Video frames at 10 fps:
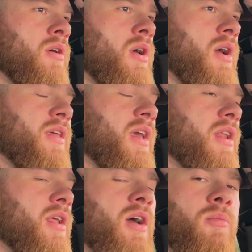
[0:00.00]

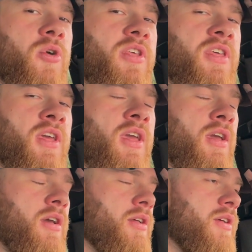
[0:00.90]
again, I'm
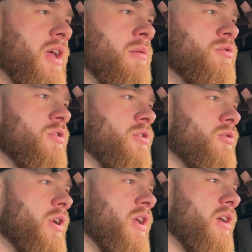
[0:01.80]
rethinking the hamstring
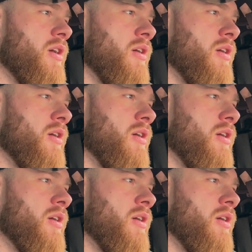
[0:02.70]
training.